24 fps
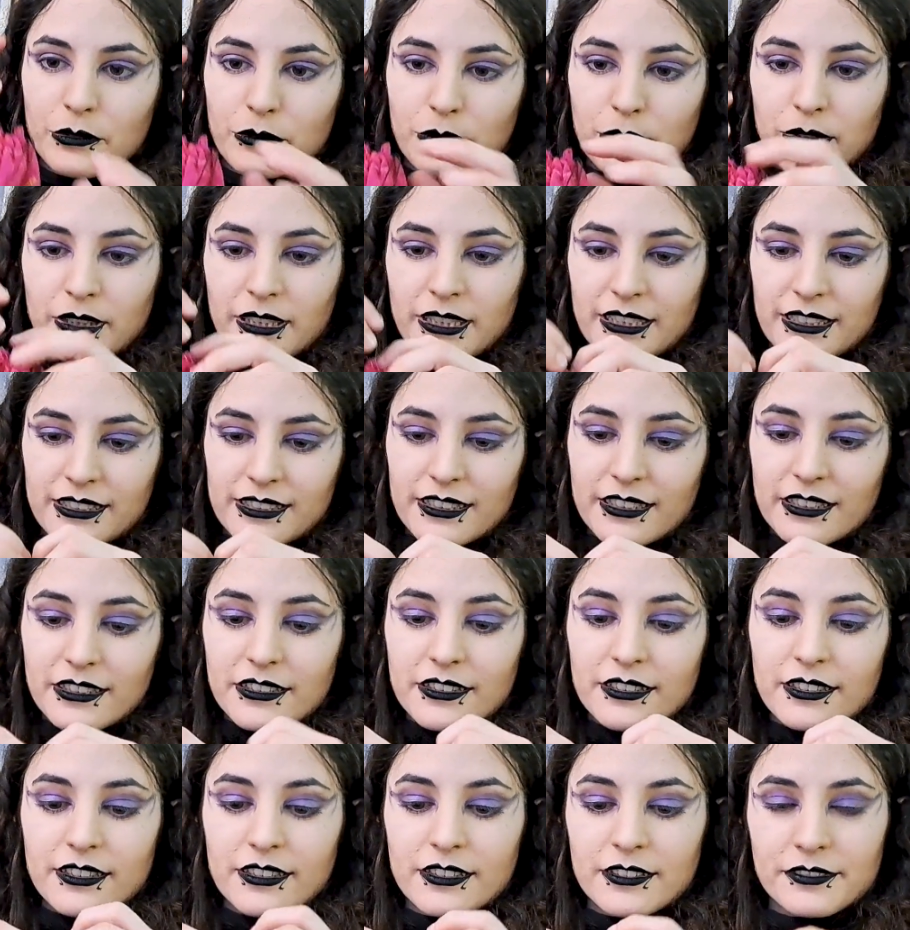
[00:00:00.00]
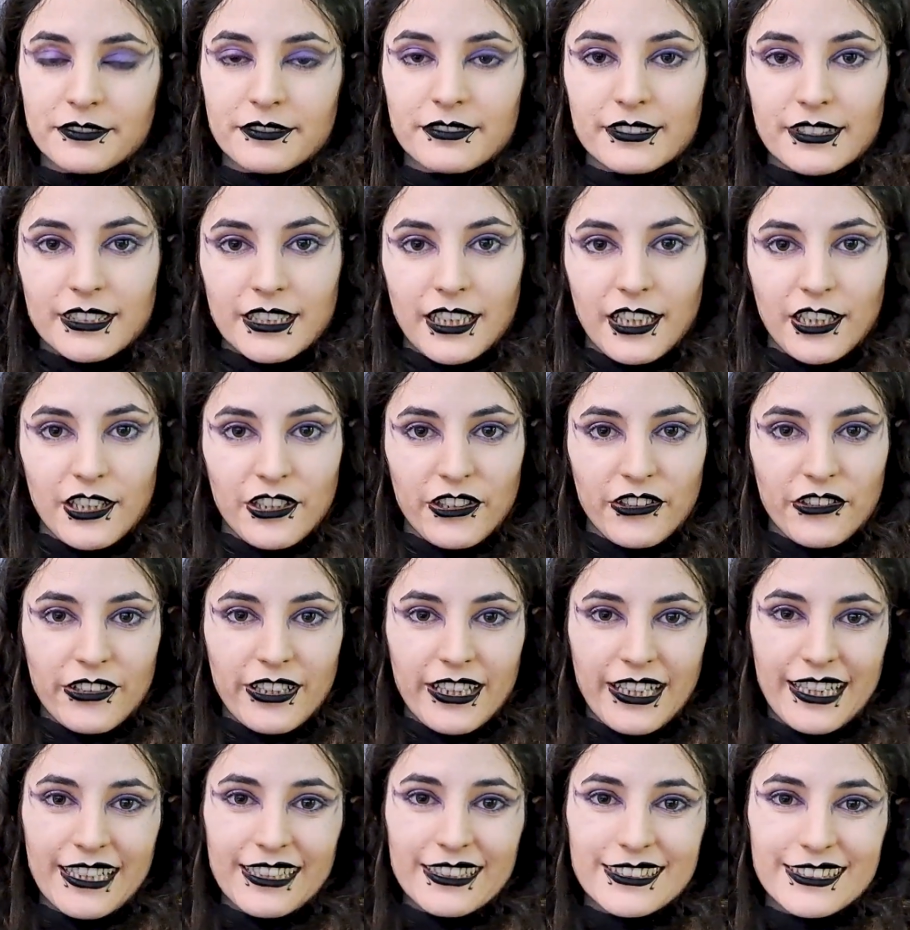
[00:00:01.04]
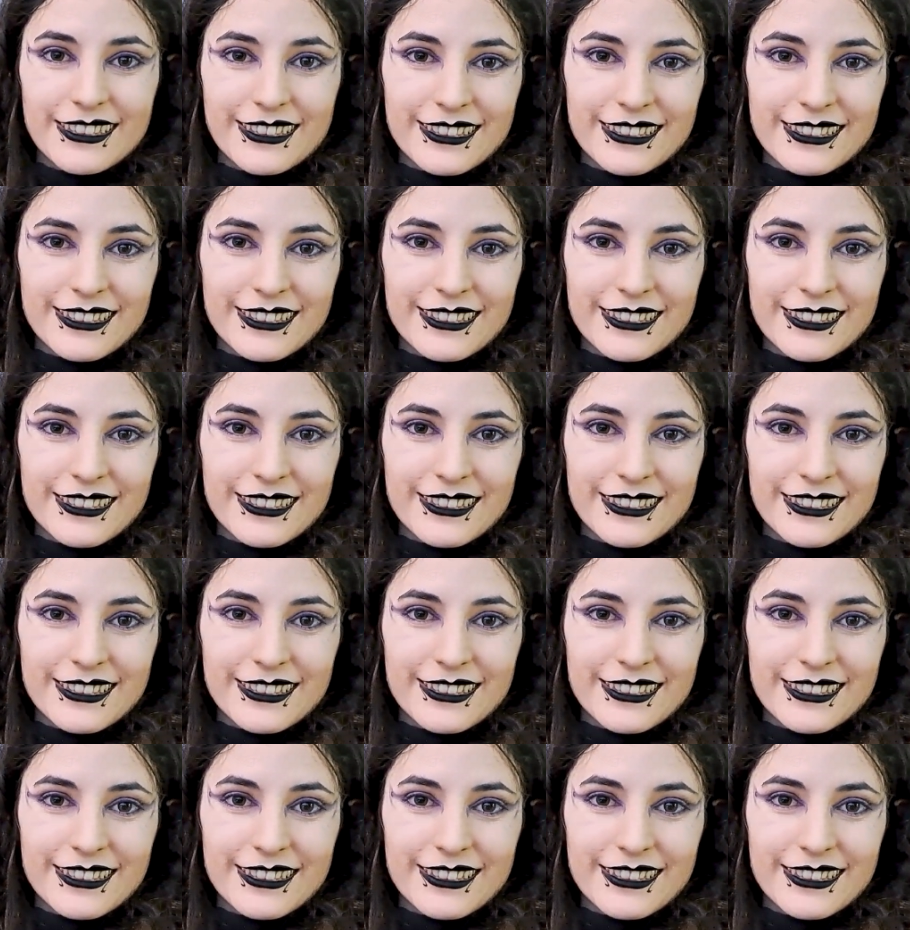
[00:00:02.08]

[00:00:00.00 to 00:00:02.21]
What is it? Can you guess?